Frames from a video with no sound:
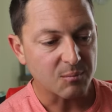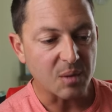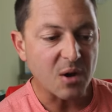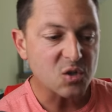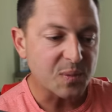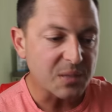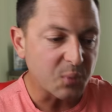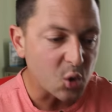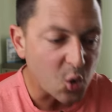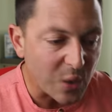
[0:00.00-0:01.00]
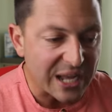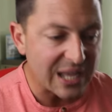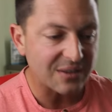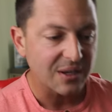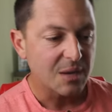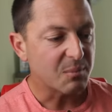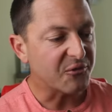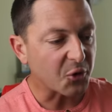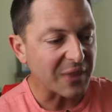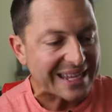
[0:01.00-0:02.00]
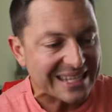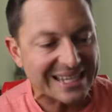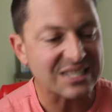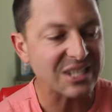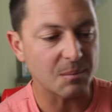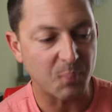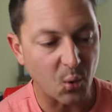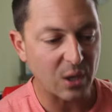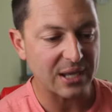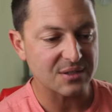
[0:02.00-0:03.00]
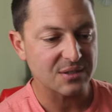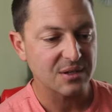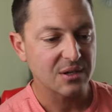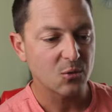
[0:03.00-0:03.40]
But most people quit before they get to the point